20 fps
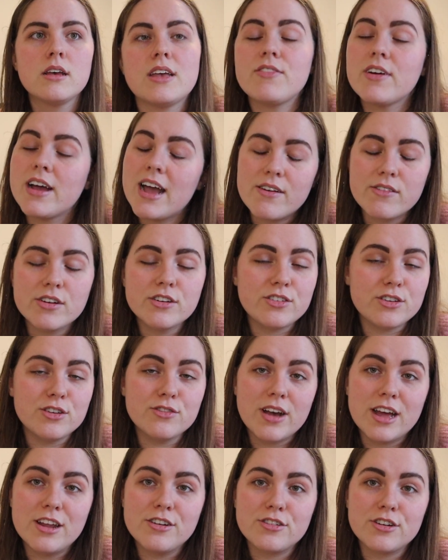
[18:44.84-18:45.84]
If I ever do
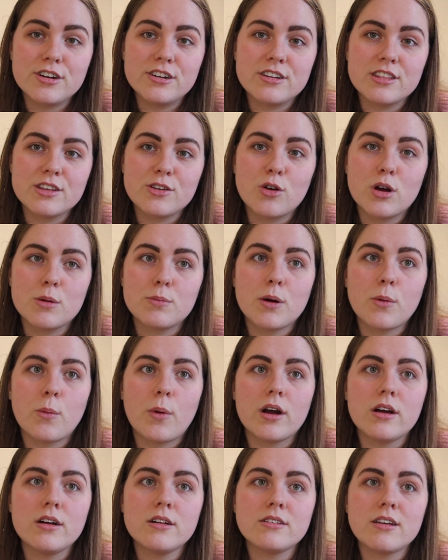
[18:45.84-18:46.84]
venture into the corporate
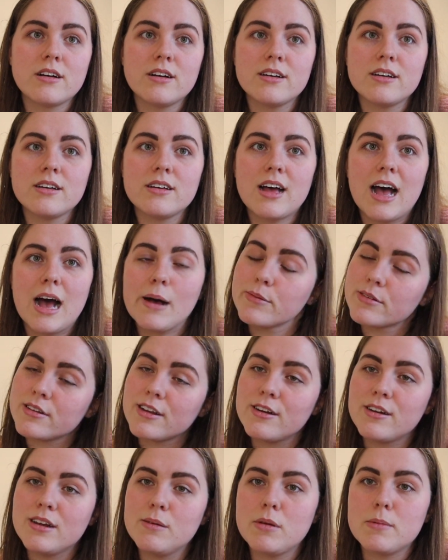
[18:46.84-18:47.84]
world, I'll
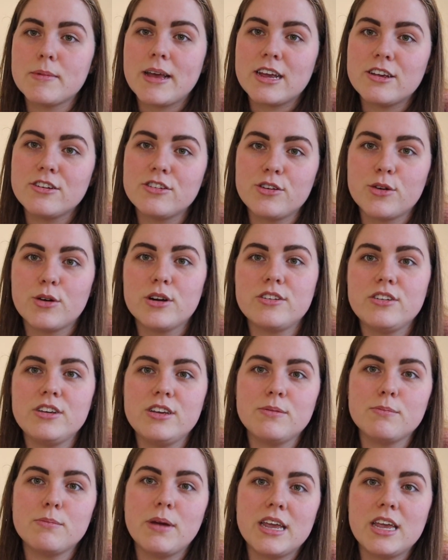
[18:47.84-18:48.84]
absolutely be making sure
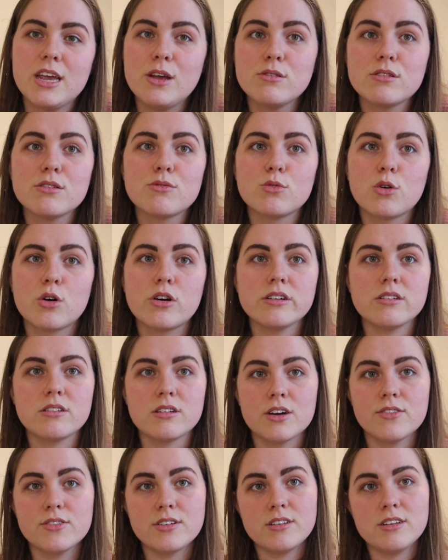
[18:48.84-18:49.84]
to make use of RORA's
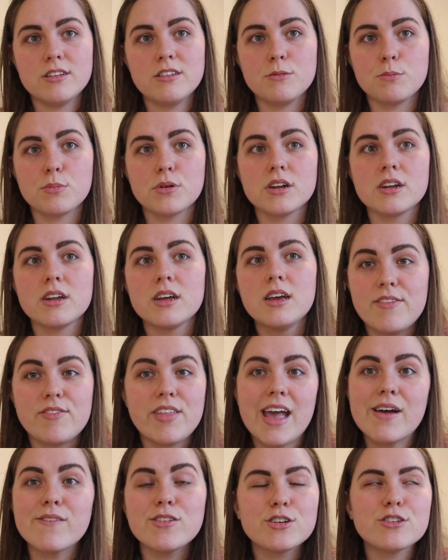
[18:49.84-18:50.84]
services. But if
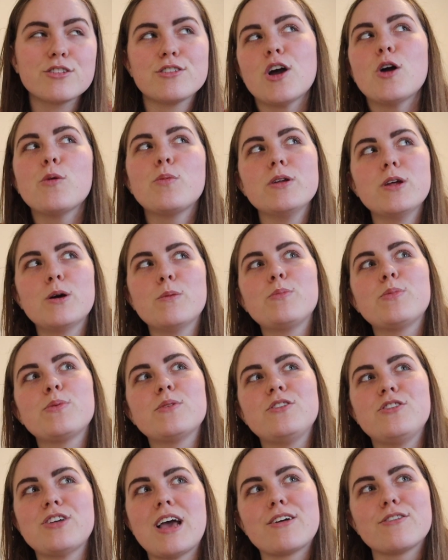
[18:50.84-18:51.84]
they ever just open up
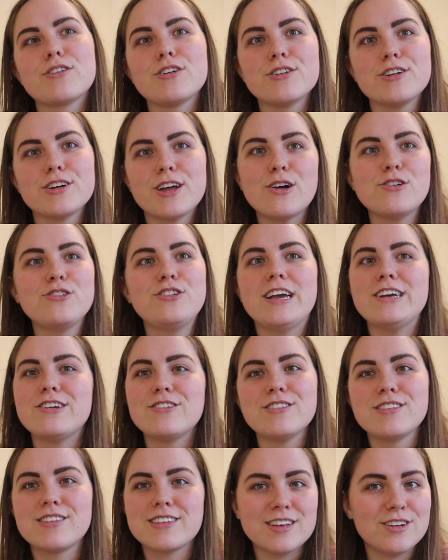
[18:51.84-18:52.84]
general
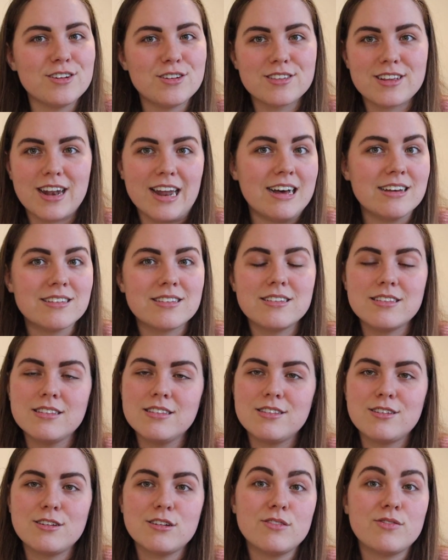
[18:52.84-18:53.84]
negotiation skills classes
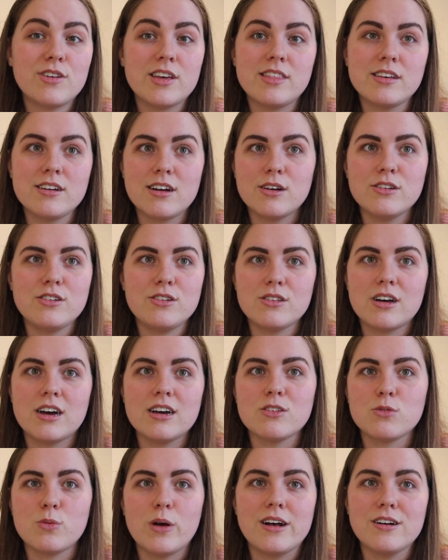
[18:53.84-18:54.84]
and stuff, I think I'd do that
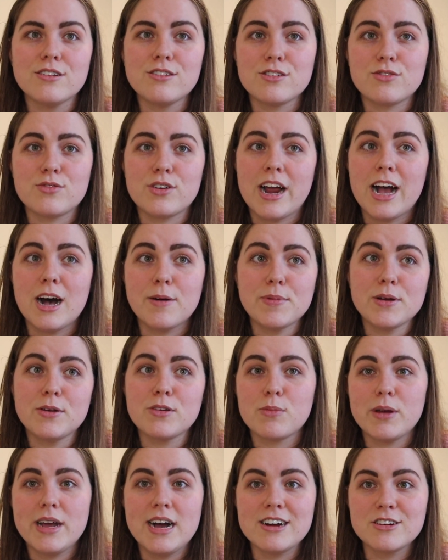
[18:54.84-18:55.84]
as well, just for helping
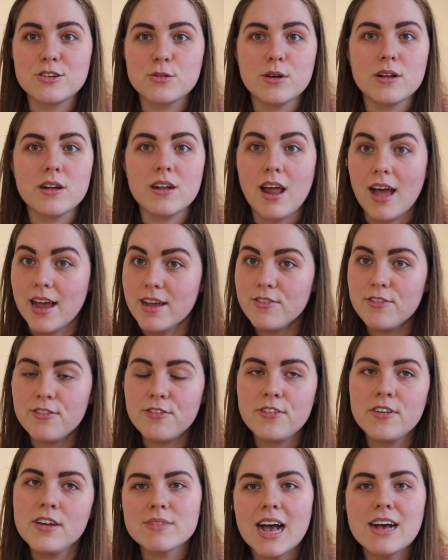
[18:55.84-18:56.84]
with my actual
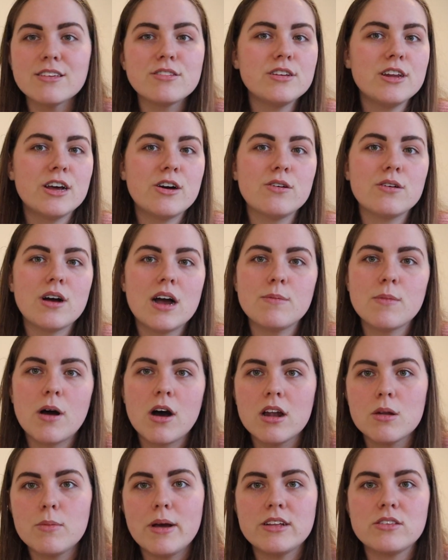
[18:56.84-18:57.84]
life. As you know, I'm
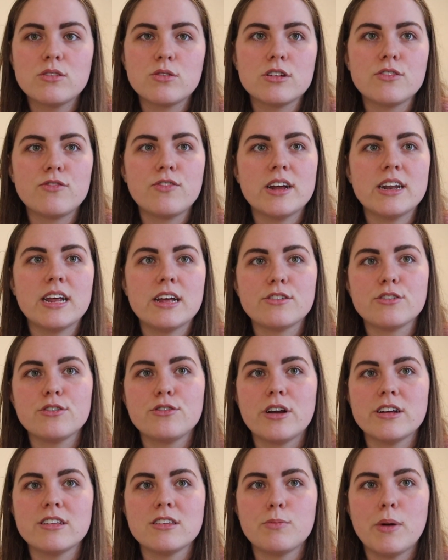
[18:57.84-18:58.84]
all about sort of financial
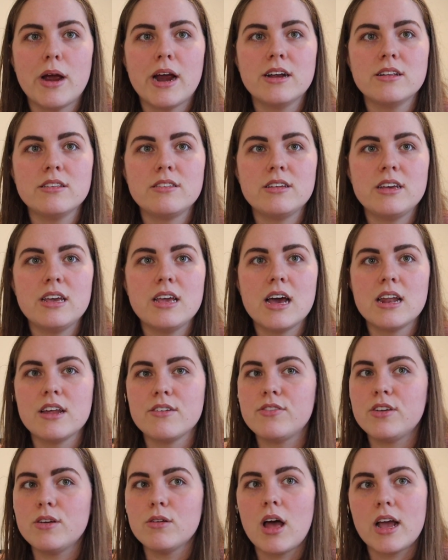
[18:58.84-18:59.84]
transparency, and
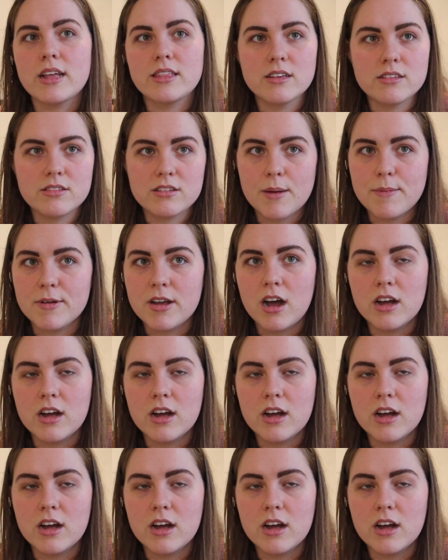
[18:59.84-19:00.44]
if you like this type of